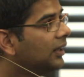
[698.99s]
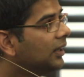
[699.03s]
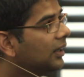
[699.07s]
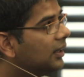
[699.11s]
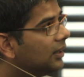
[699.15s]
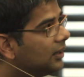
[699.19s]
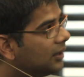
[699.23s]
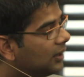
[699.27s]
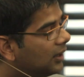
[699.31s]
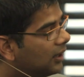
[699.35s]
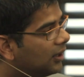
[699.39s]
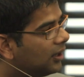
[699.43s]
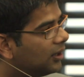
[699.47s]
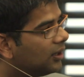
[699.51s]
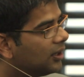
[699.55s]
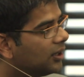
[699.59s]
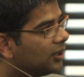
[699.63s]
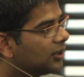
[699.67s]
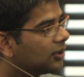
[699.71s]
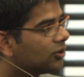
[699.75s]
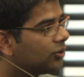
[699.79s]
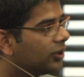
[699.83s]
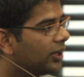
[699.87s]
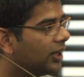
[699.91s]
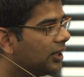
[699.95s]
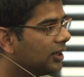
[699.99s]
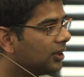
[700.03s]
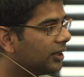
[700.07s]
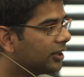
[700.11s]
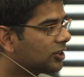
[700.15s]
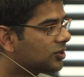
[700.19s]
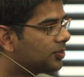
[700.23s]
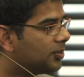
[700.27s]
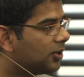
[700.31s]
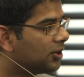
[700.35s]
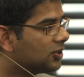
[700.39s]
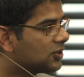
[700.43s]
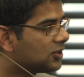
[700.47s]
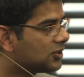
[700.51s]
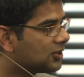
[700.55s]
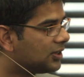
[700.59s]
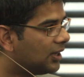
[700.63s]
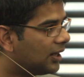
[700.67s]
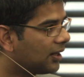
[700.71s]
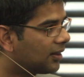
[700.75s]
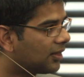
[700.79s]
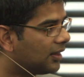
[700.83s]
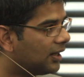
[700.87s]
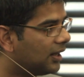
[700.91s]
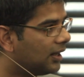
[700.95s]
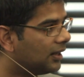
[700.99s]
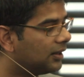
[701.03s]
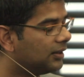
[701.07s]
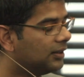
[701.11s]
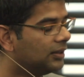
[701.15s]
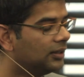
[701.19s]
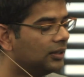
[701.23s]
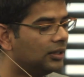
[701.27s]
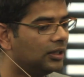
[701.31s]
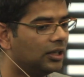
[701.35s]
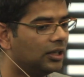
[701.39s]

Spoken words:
in creating experiences like that.